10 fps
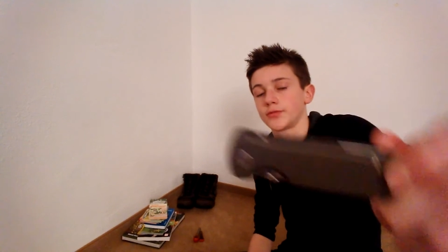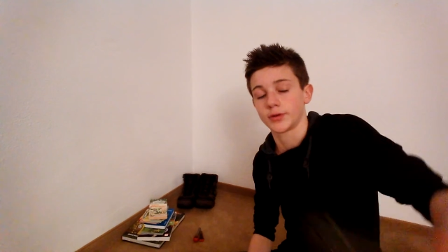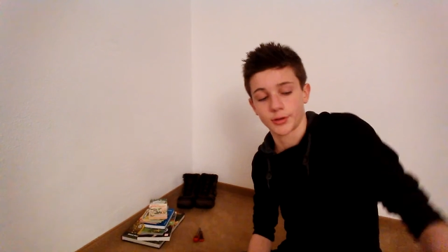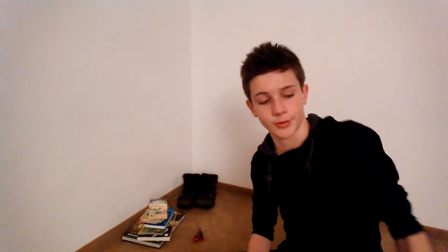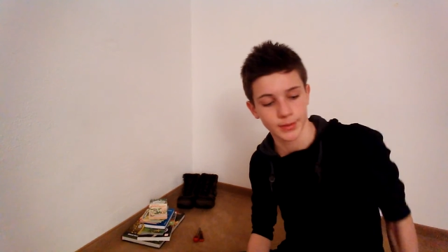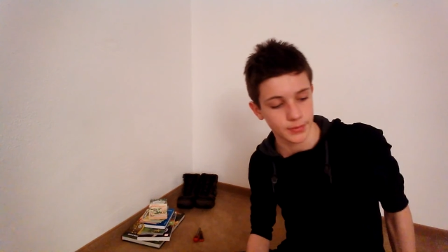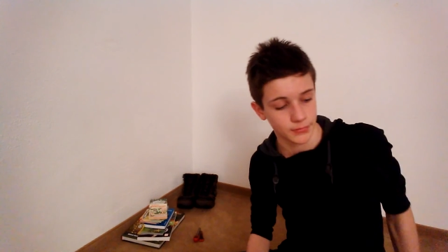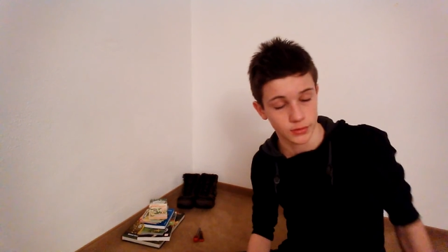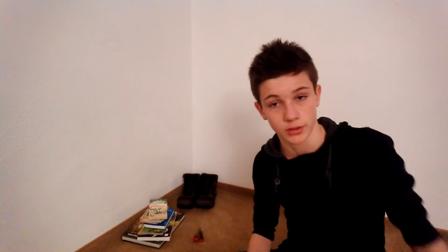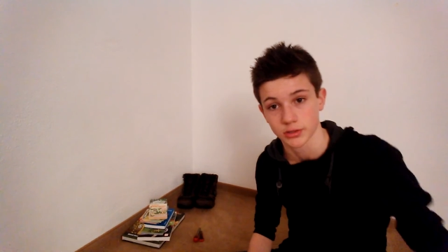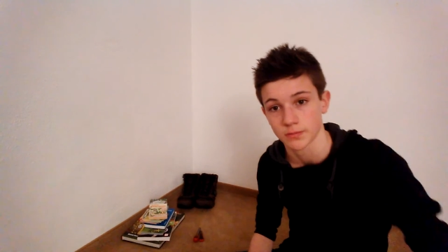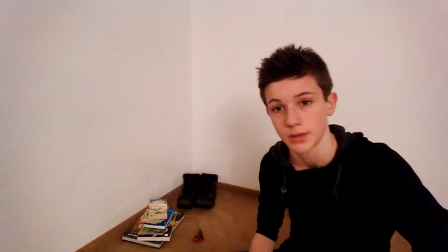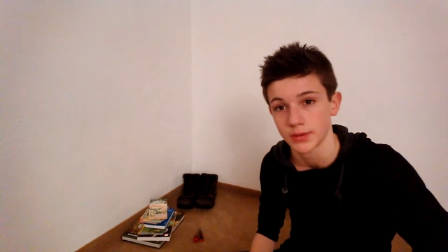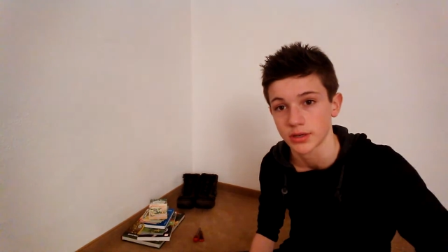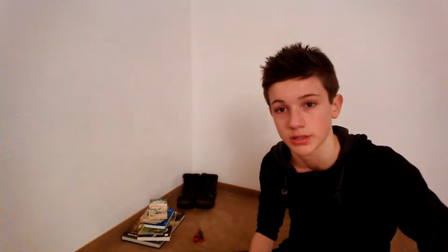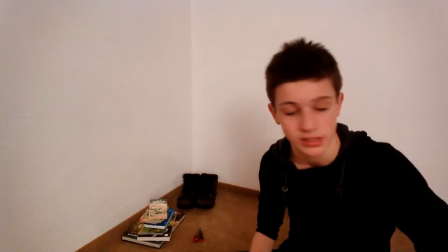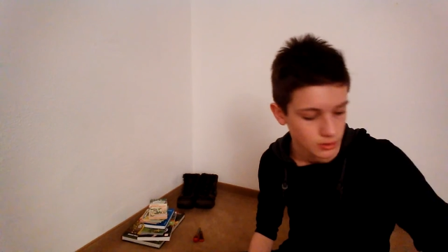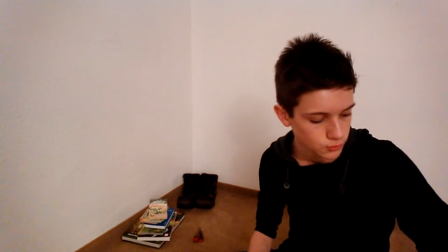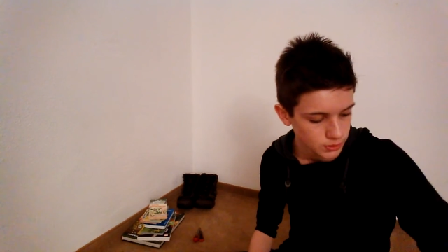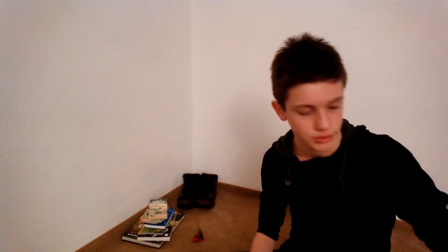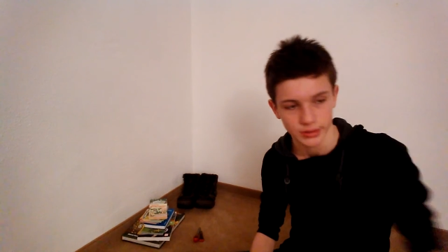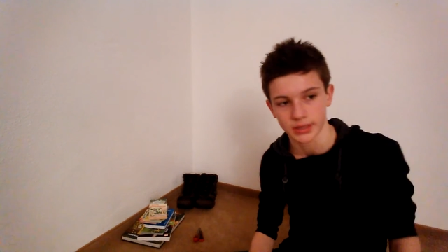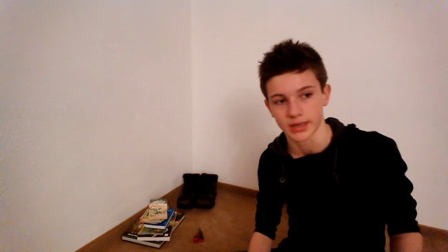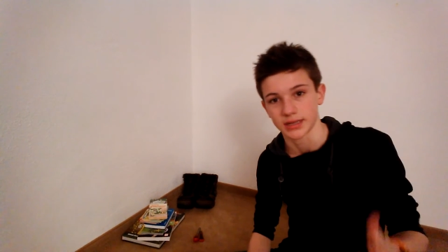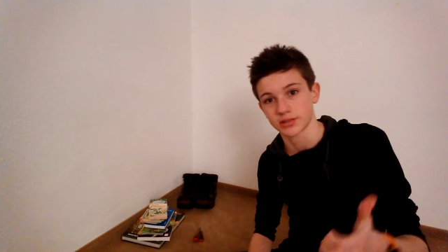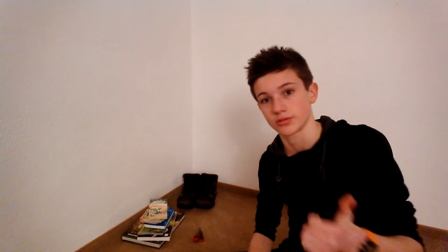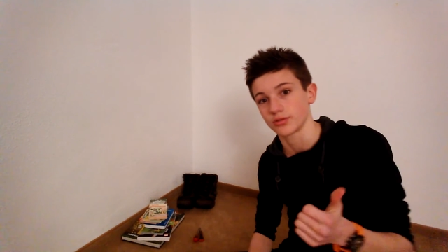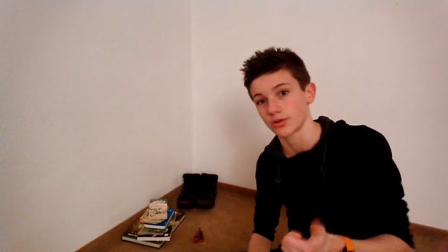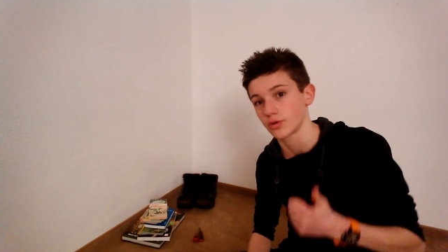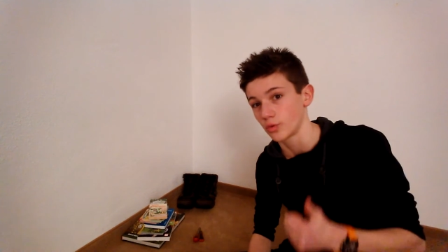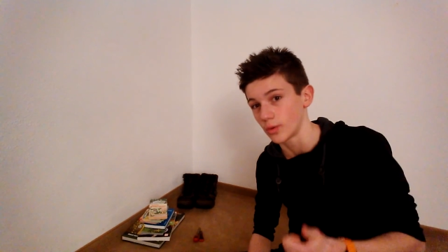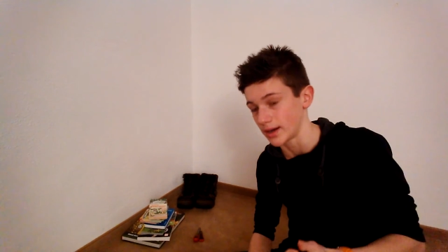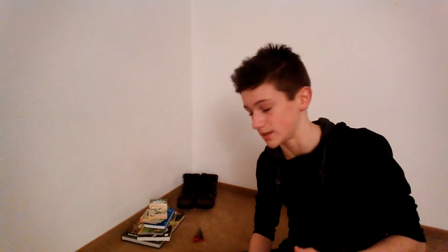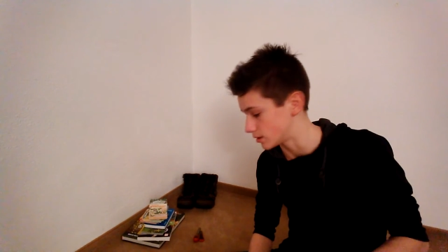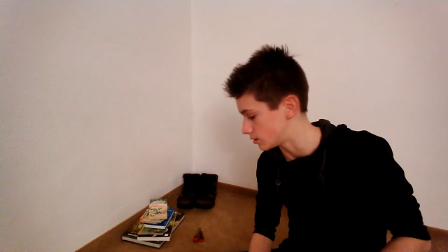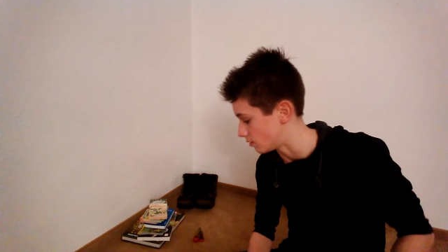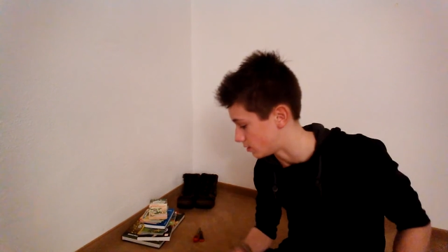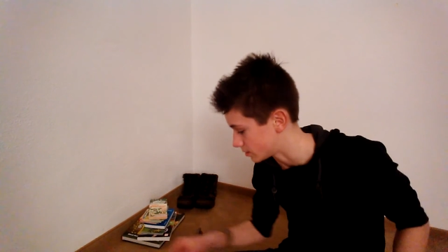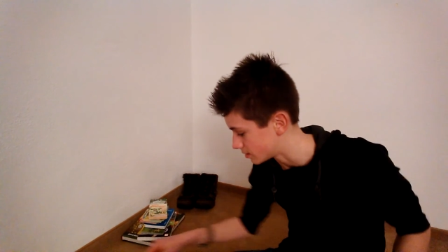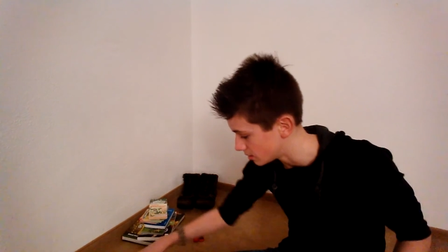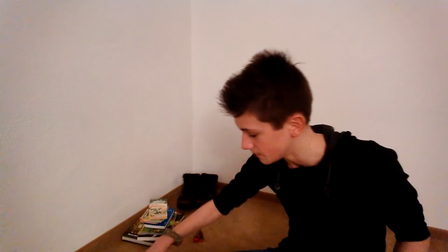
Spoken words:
for a grip if you ask me, because in the winter it gets quite cold.